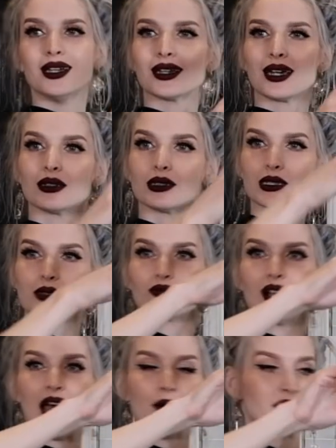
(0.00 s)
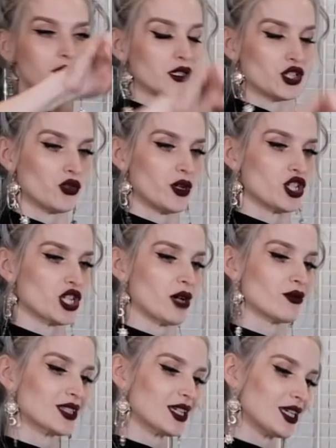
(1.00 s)
Got this rabbit situation. I
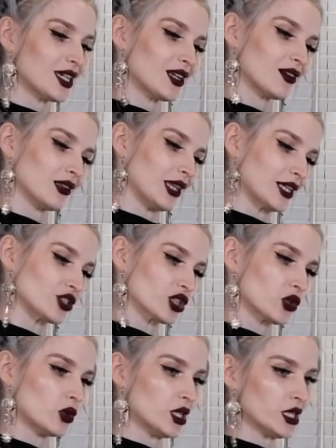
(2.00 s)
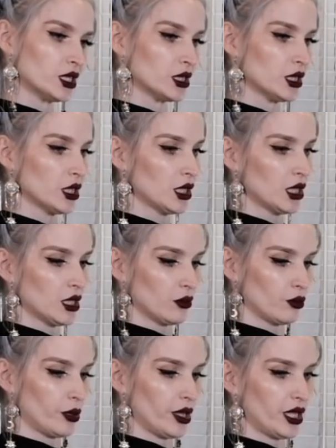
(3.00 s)
was gonna get an electric one,
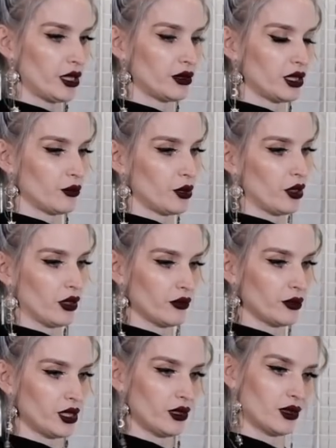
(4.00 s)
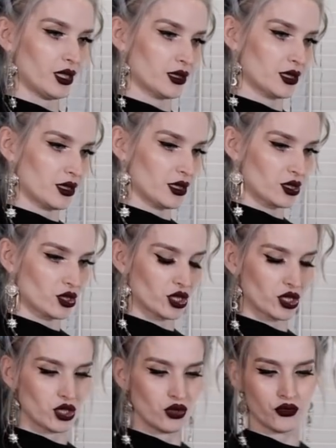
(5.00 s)
but then part of me thinks that this is
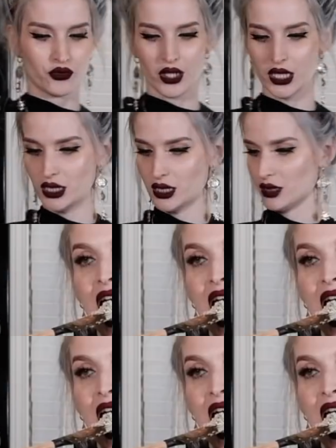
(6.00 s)
just too fun.